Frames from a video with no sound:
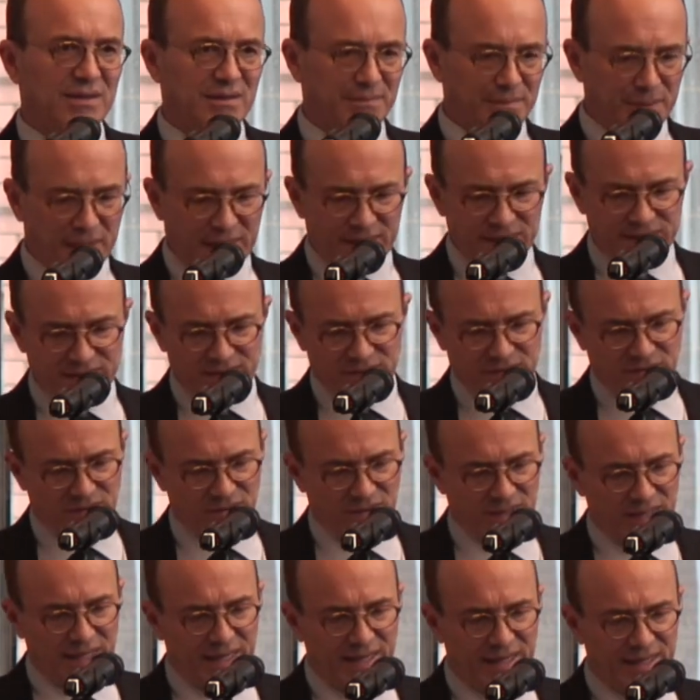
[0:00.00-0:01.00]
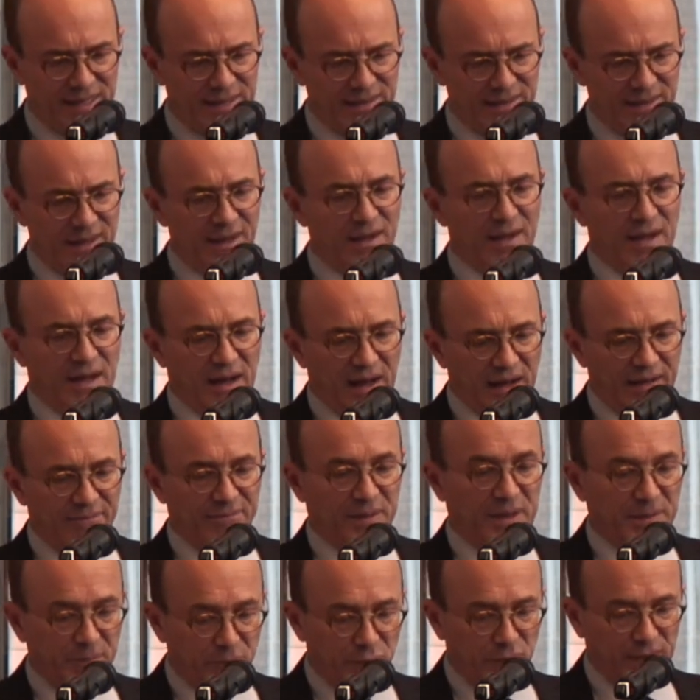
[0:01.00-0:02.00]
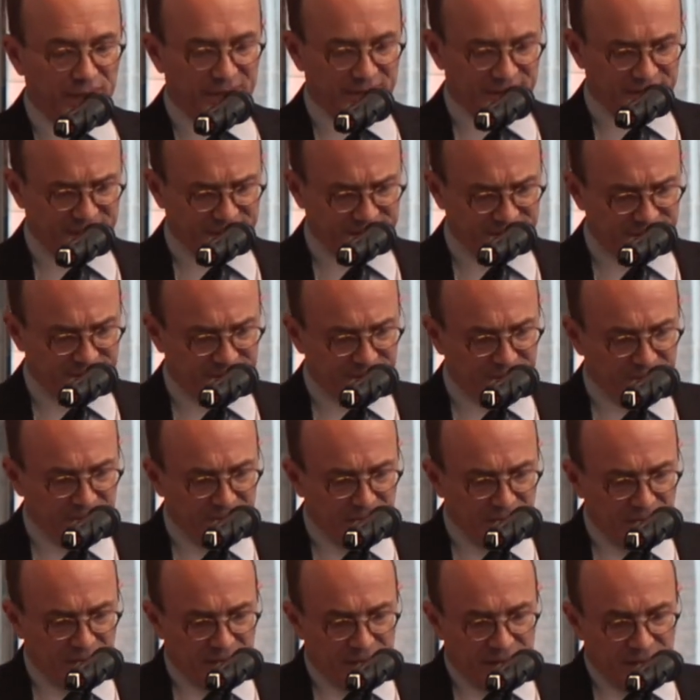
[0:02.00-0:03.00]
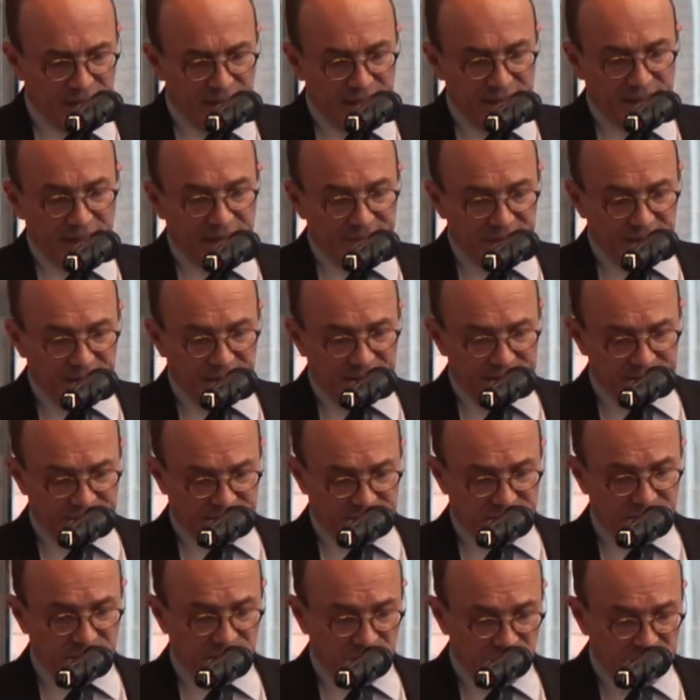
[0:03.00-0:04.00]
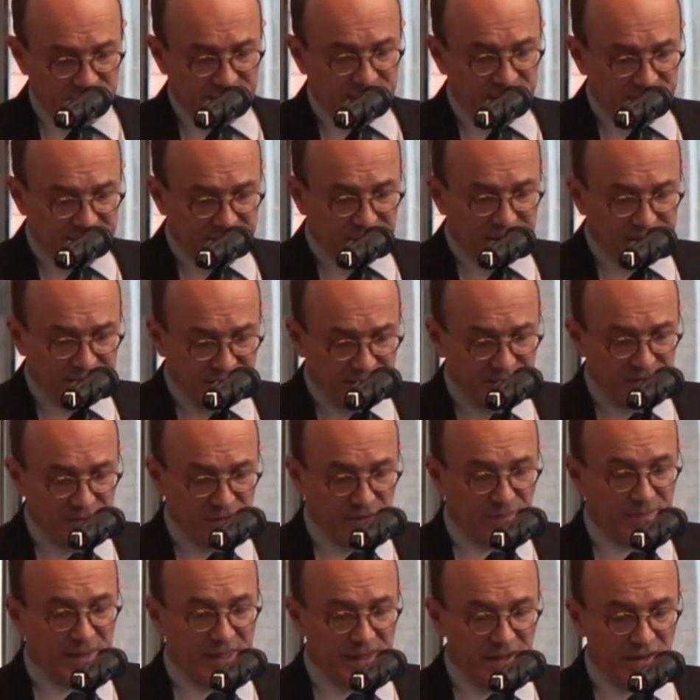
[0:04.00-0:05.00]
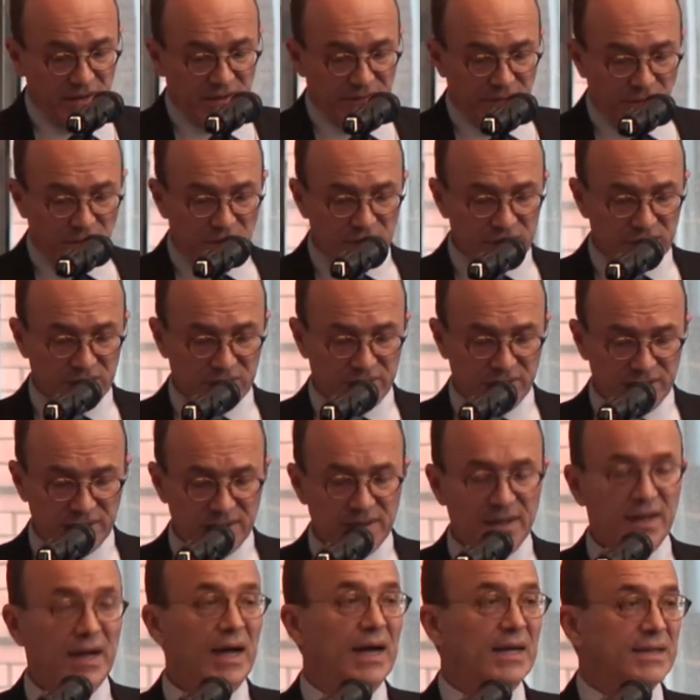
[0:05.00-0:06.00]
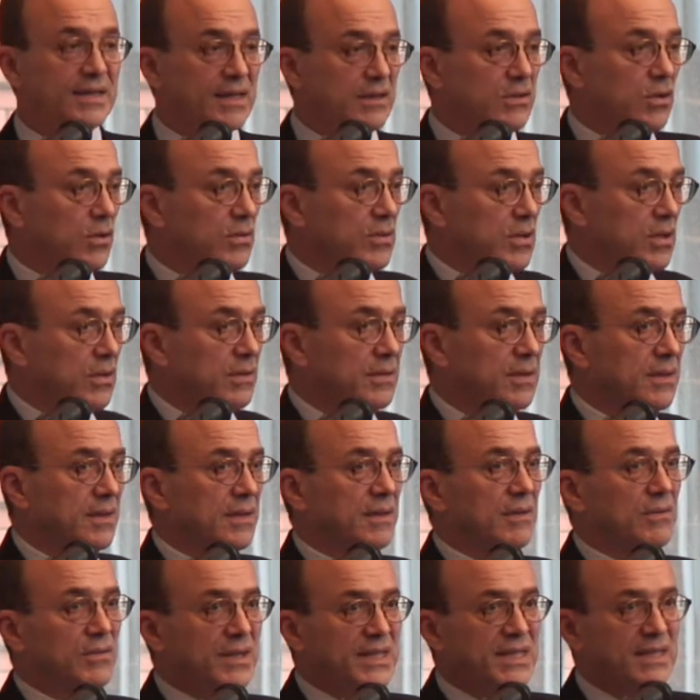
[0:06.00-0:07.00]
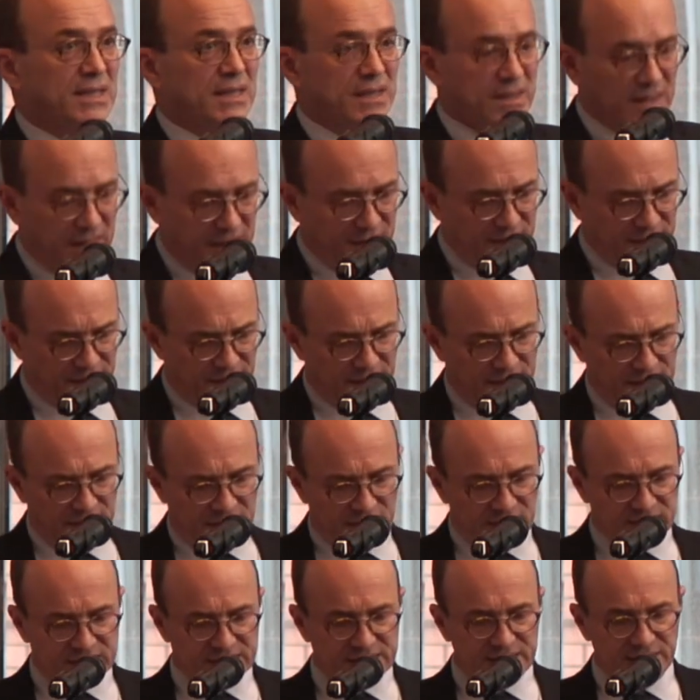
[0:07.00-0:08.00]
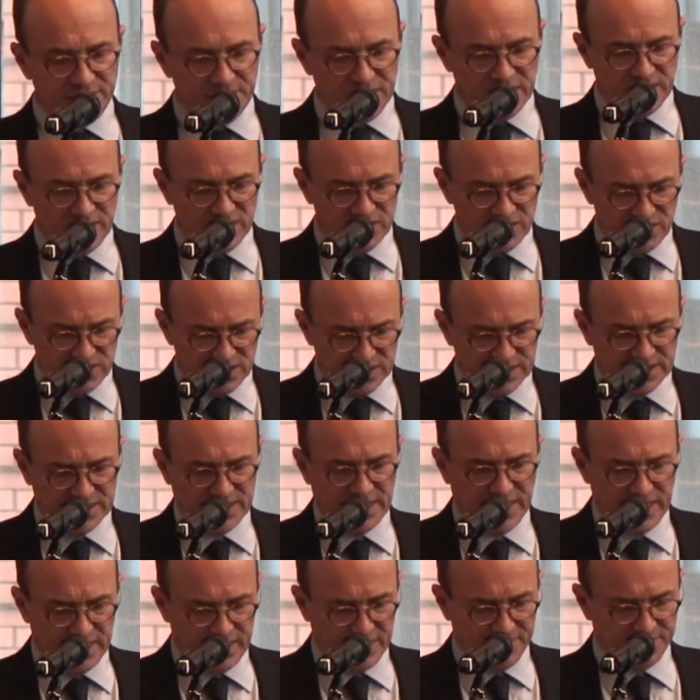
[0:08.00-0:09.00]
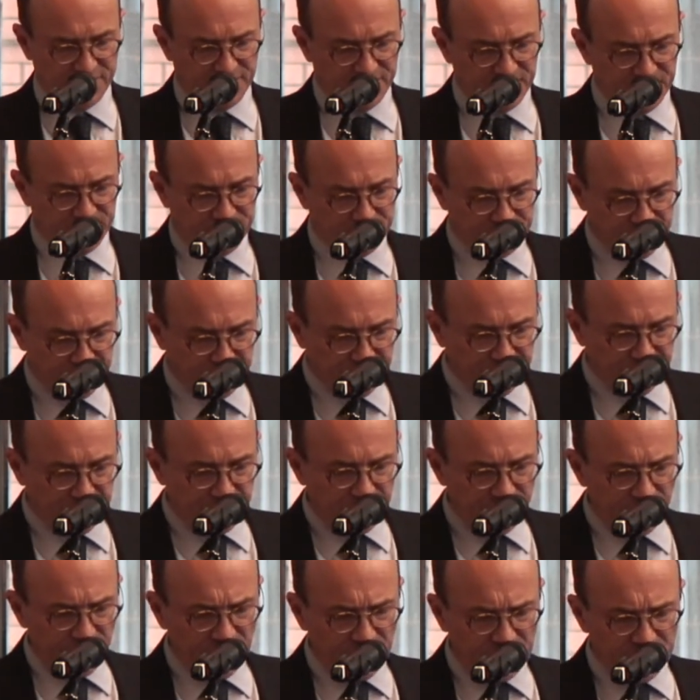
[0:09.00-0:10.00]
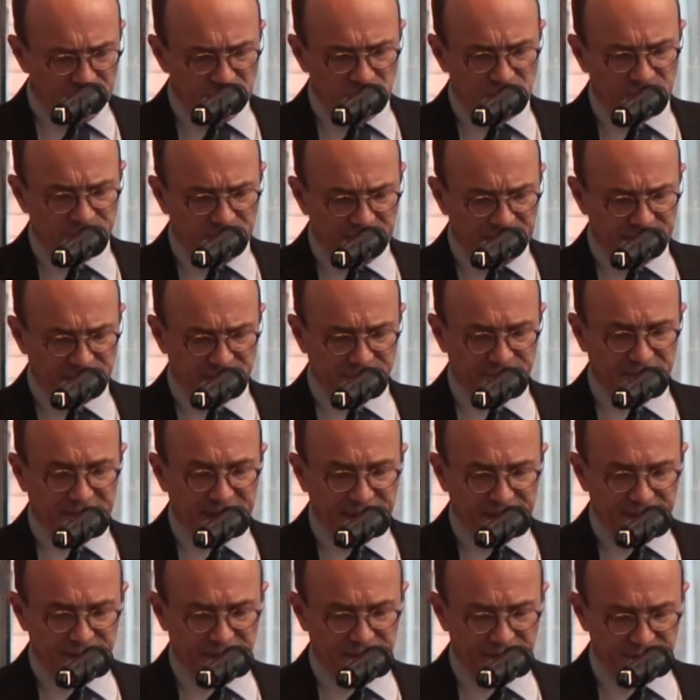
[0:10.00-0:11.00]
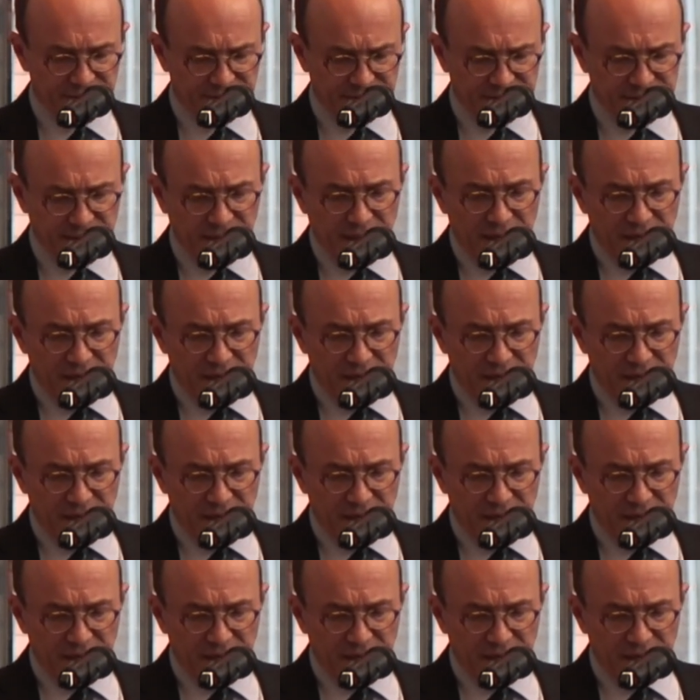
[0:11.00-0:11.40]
bicycle lines have been built. And I'm glad to see that the mayor of London has adopted recently a similar scheme. In the space of 10 years,